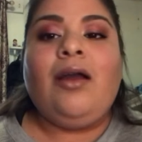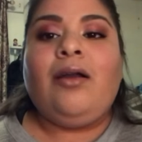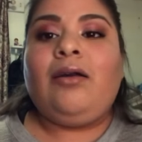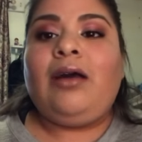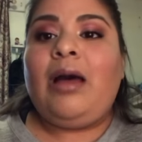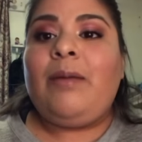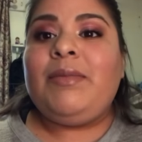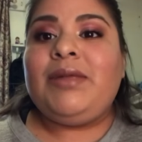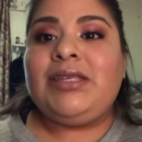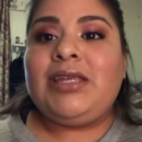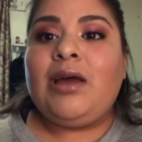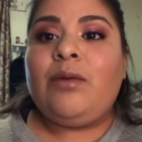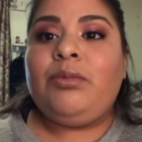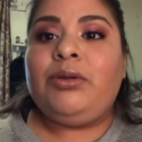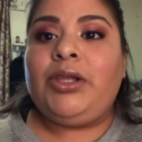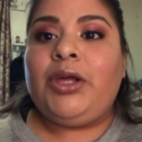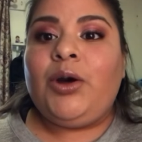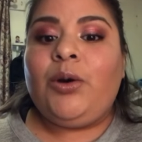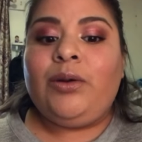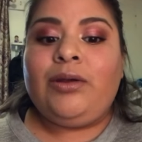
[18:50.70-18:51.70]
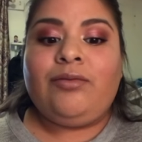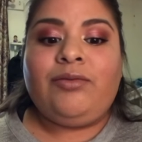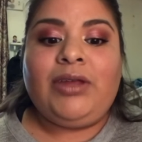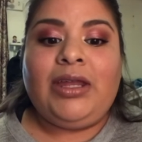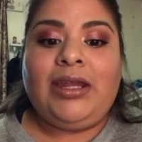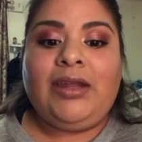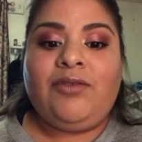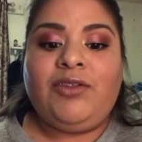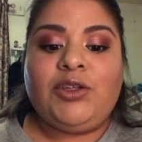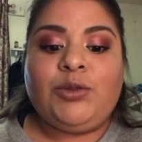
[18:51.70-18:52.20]
Comment down below if
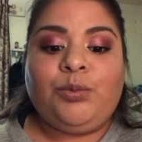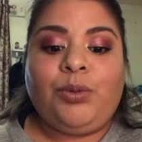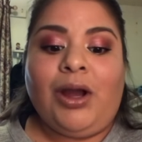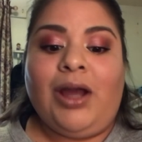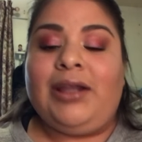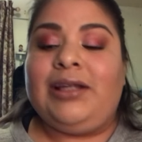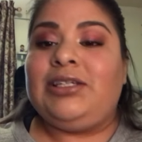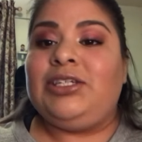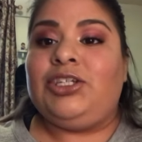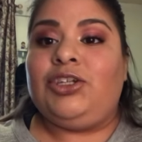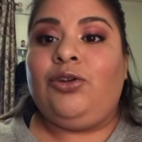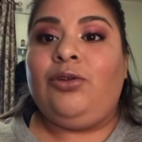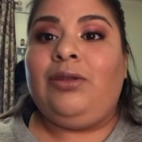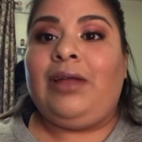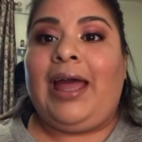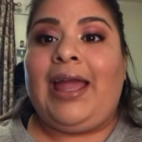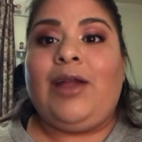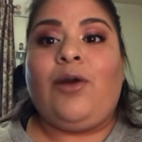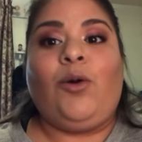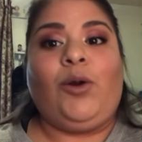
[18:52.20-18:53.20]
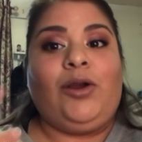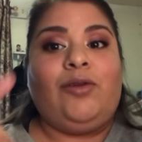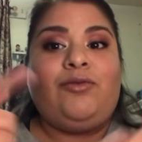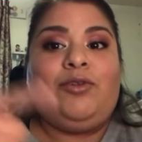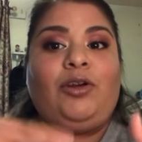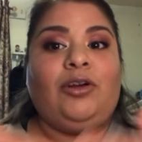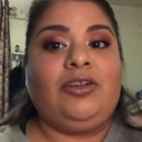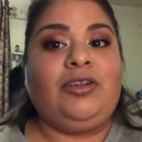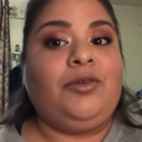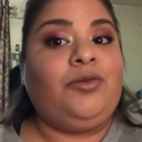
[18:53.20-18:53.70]
any of these products you like, or if
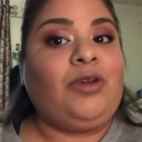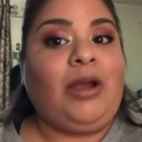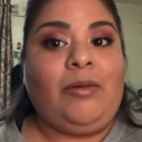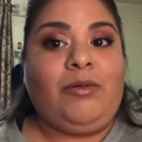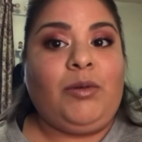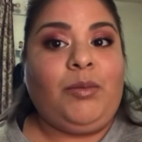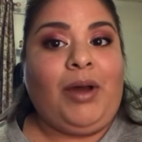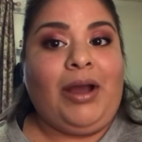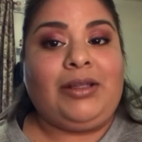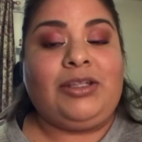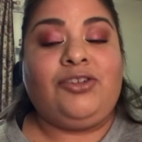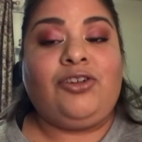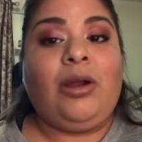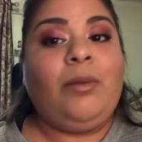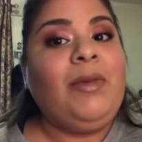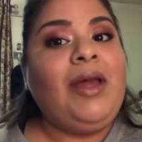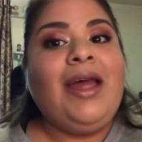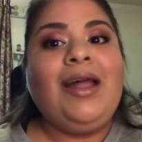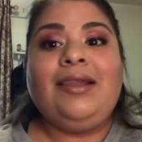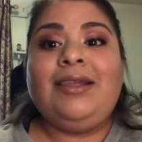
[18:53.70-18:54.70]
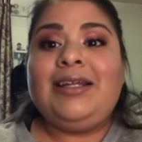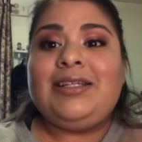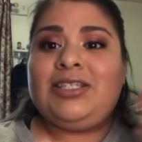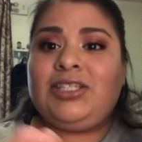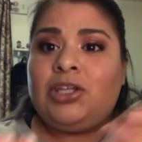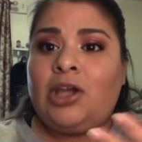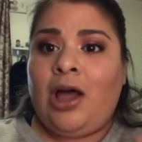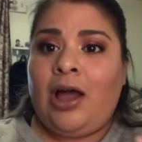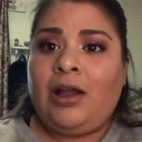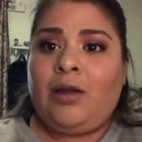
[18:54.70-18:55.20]
you're subscribed to Boxycharm. Let's
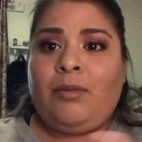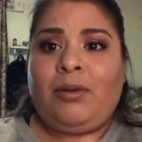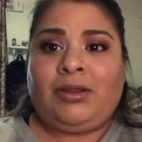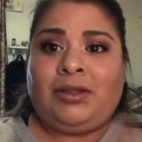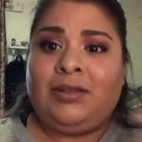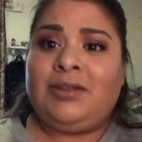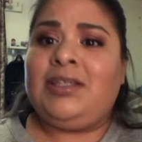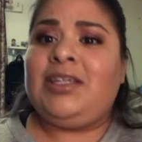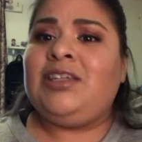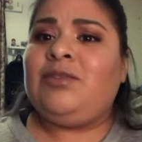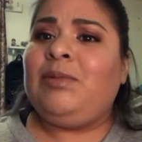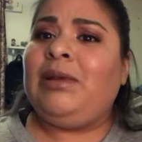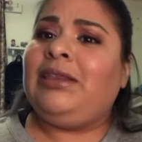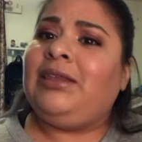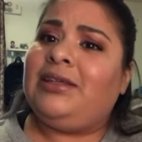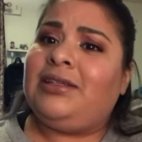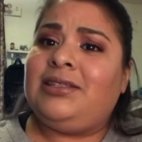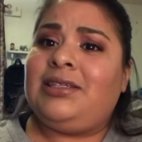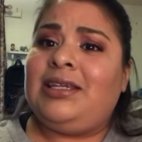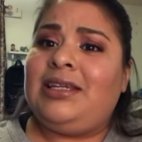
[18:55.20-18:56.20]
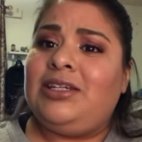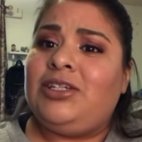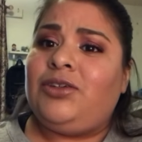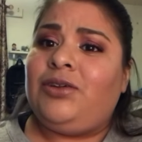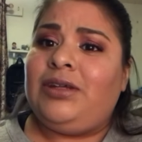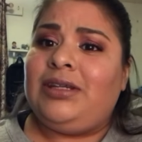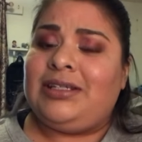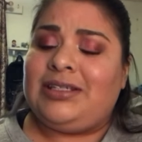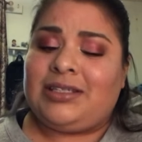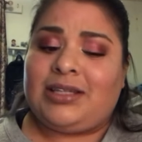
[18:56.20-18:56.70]
talk about this. Let's make this into
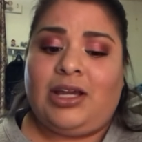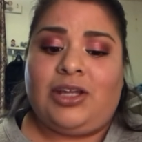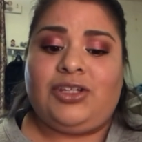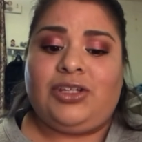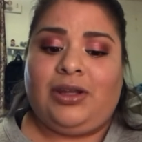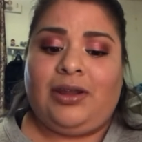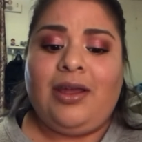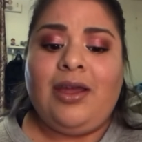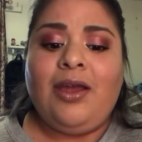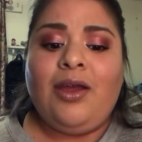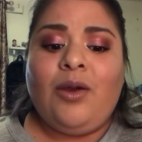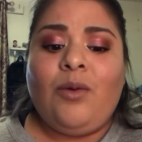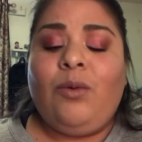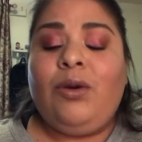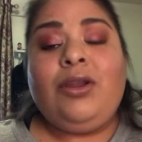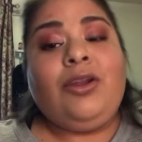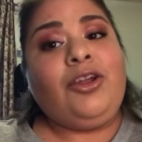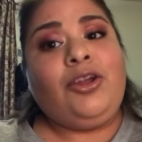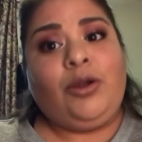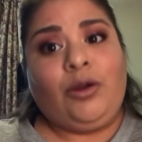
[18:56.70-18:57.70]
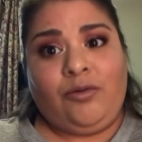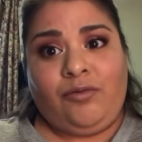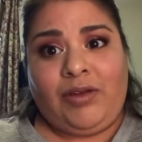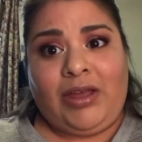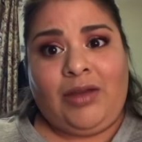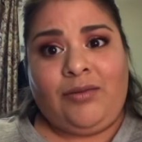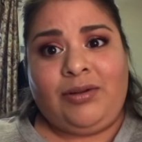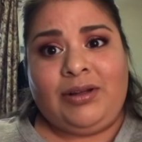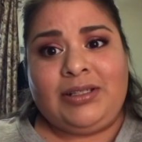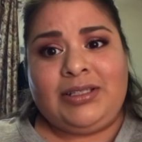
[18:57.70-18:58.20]
a discussion. What are your
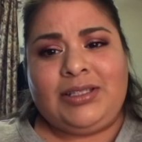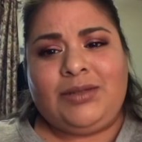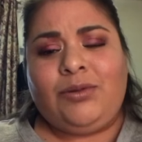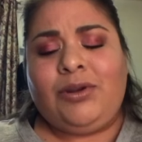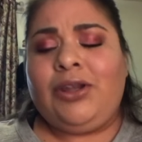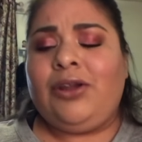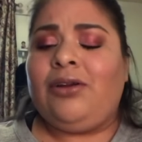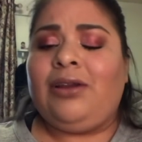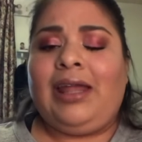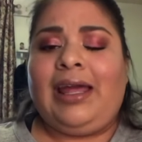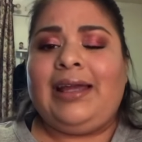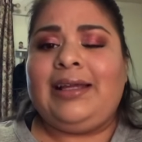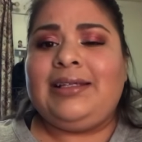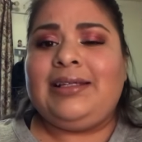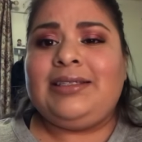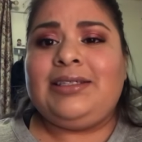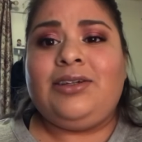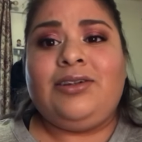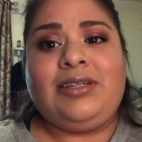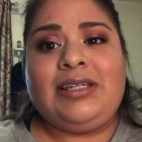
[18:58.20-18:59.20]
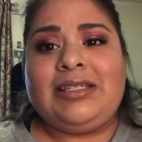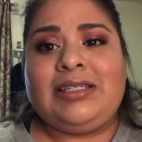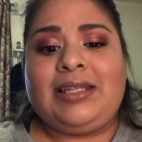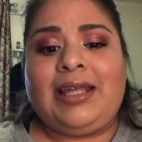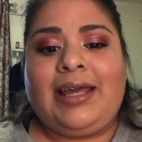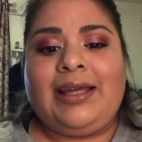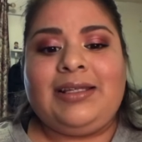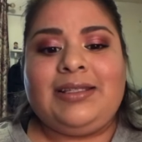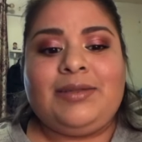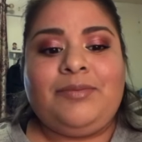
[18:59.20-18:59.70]
favorites? What are your likes, your
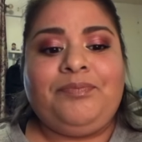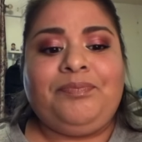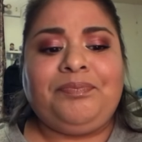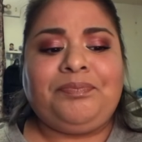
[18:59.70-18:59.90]
dislikes?